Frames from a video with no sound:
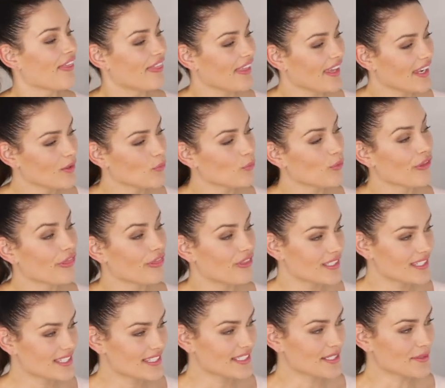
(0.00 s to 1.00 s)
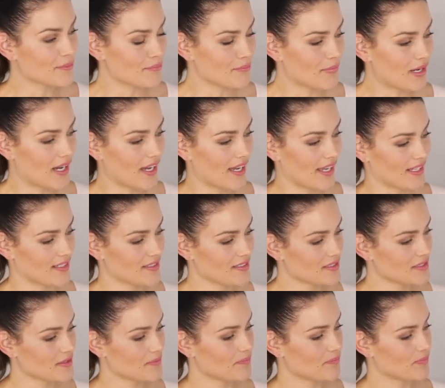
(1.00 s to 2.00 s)
Then, with this in
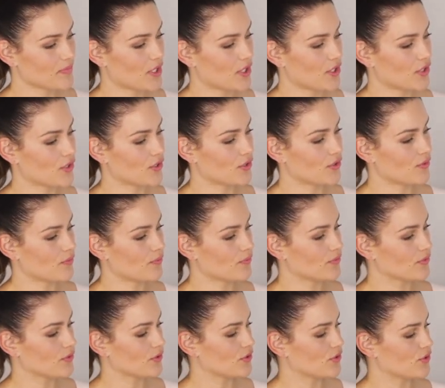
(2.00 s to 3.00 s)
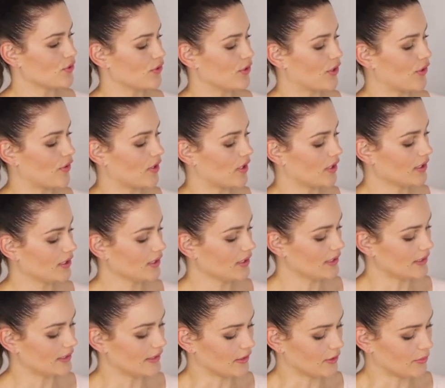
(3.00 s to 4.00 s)
mind, to go in
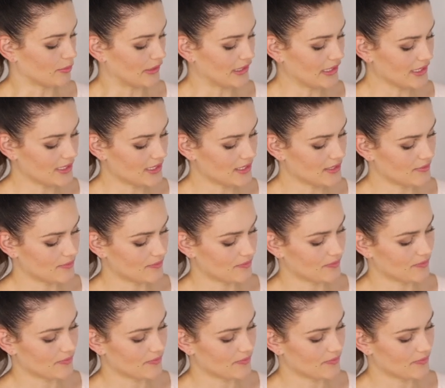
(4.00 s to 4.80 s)
a little bit